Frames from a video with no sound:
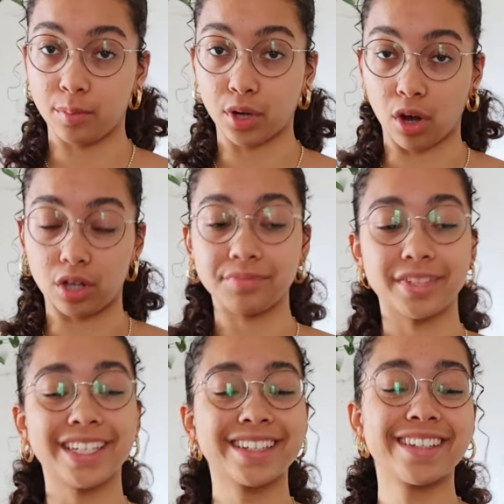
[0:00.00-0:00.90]
book haul.
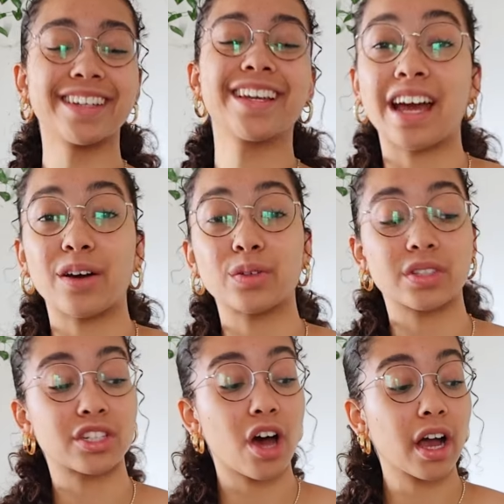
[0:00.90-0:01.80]
Now,
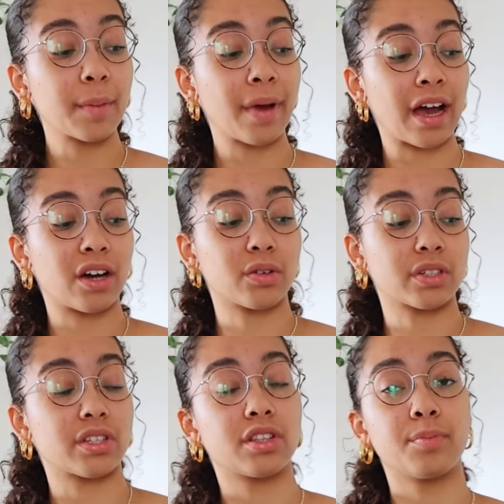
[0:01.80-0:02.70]
to talk
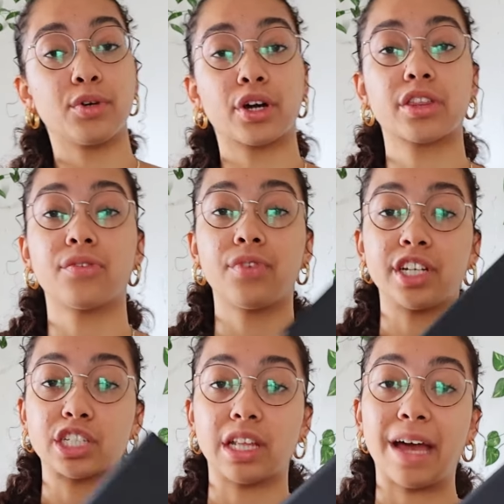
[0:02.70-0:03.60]
about the book The
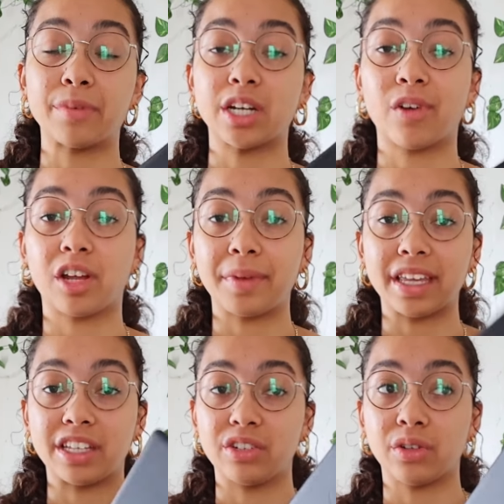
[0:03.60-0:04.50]
Finish Line, which I read on my
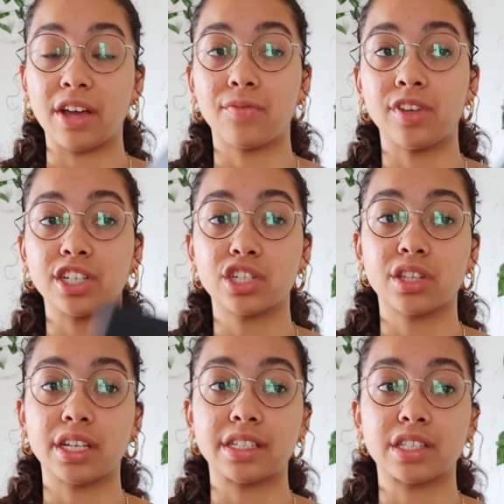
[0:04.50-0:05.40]
Kindle, I finished
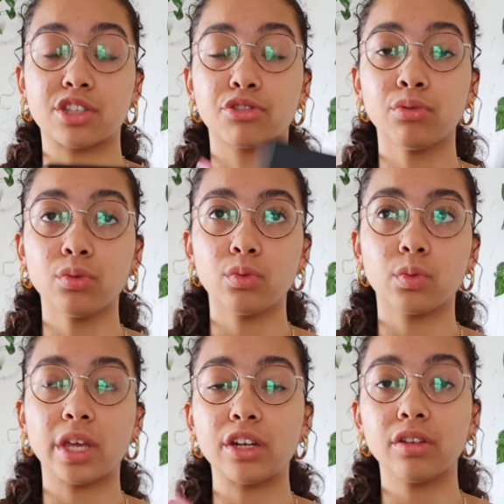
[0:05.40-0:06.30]
this through
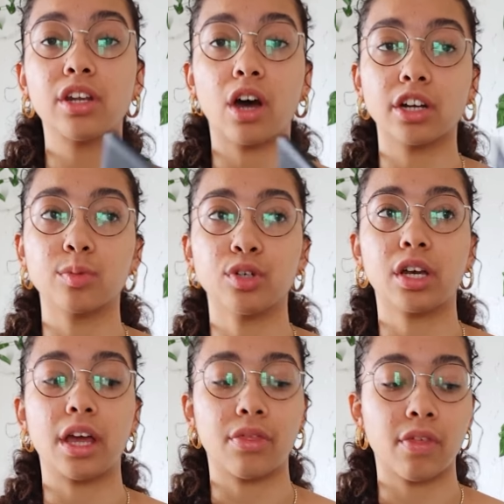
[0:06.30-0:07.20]
Kindle and
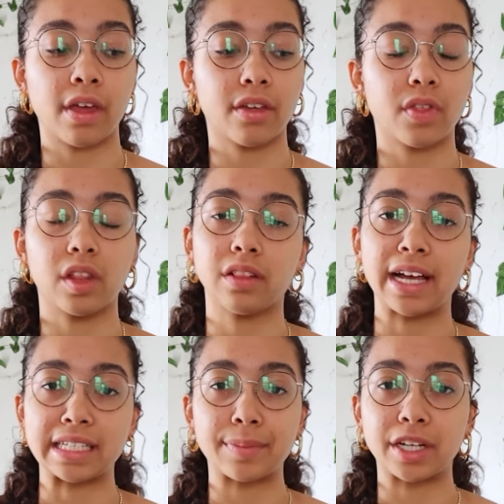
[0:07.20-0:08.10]
audiobook. I think the
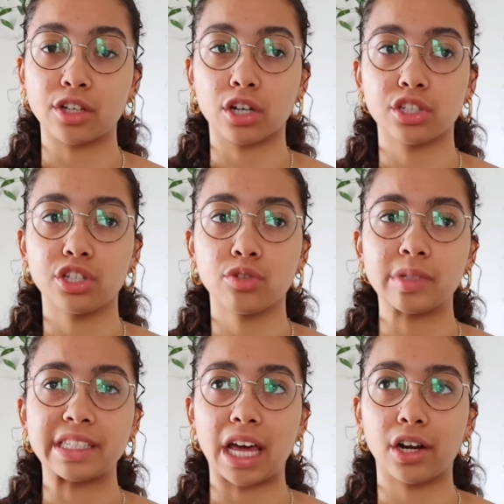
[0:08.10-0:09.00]
last time I talked to you
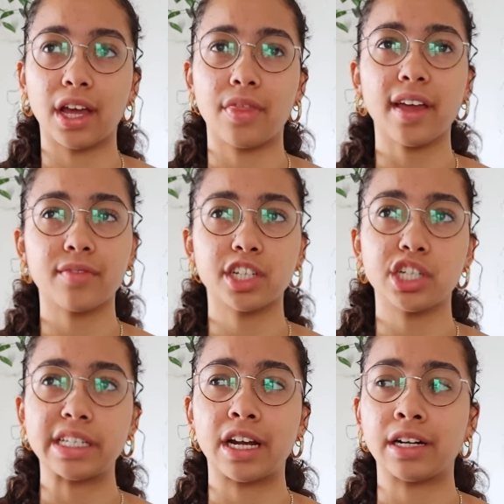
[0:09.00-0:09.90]
was Saturday. I think I finished
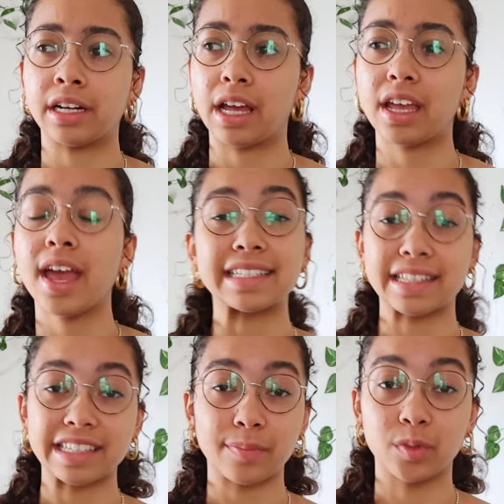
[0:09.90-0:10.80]
it Saturday night, and
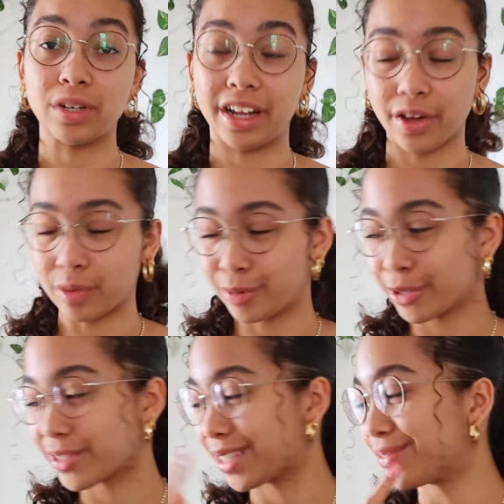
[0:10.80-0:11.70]
since I've been reading other
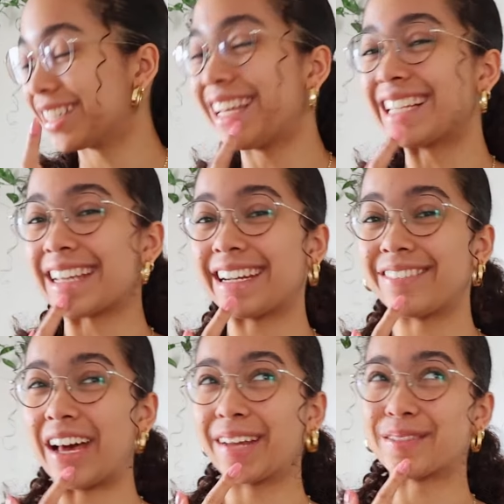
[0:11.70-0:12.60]
books, which I'm really excited
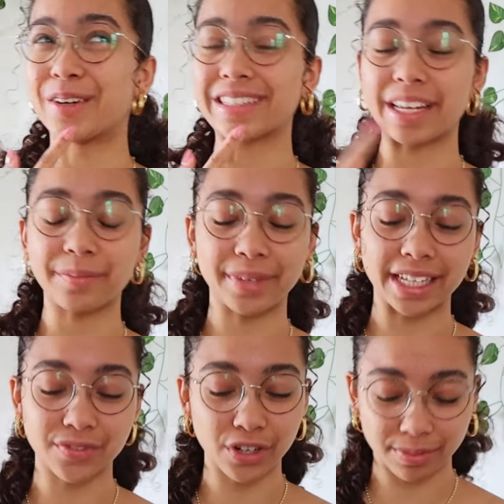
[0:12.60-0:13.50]
about, I'm so excited, but
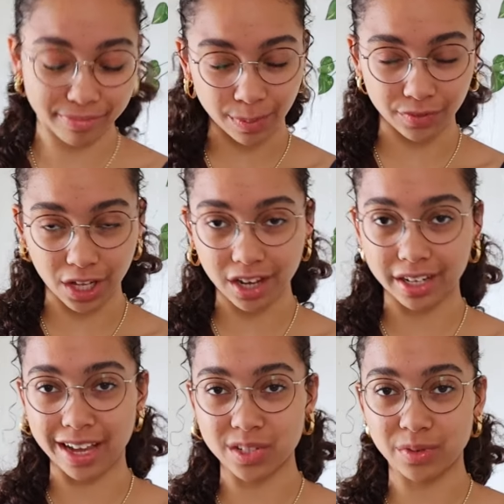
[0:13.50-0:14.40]
that's for a separate vlog
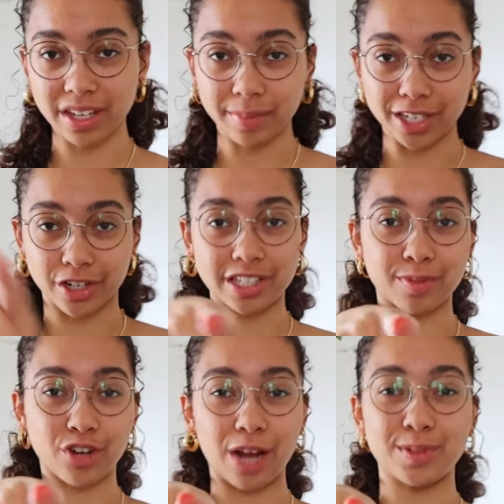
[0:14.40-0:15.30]
next week. Make sure you
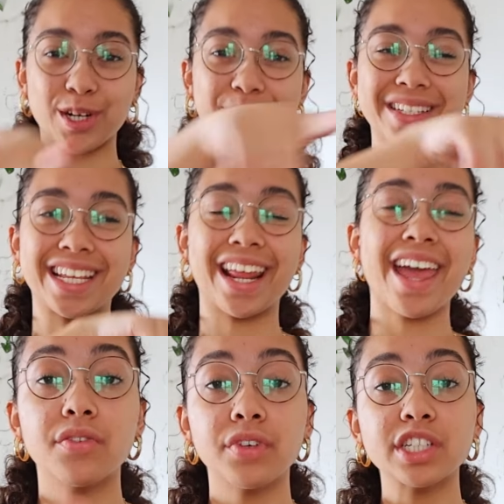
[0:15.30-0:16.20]
subscribe so you don't miss it.
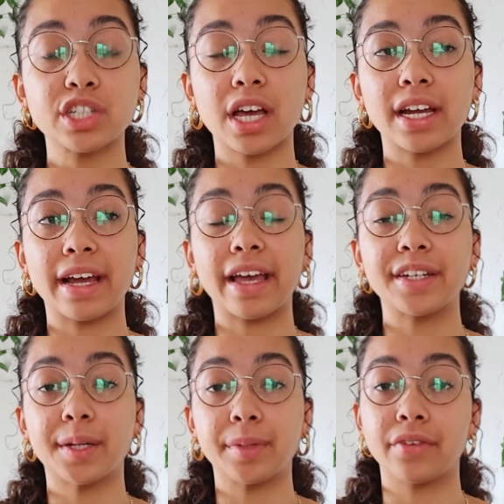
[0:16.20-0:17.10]
The Finish Line, I
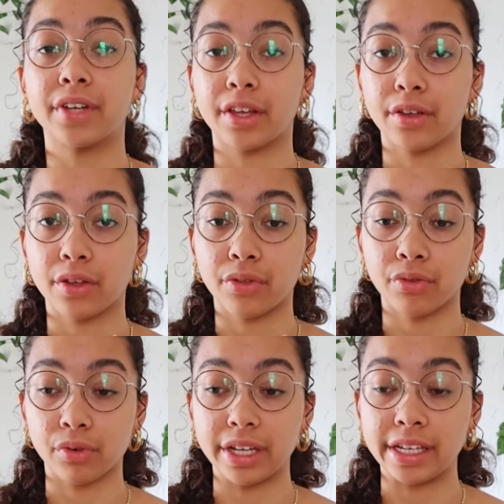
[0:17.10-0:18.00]
ended up giving
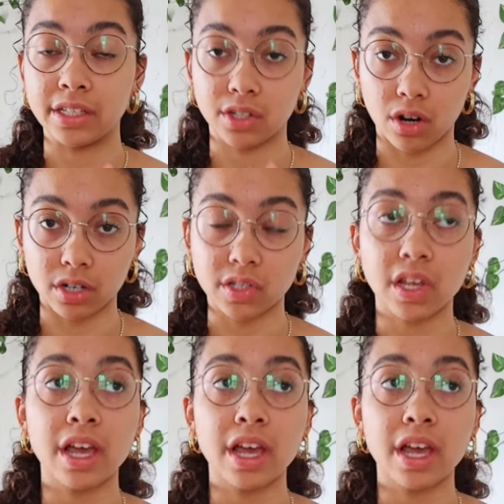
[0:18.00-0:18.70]
3 stars.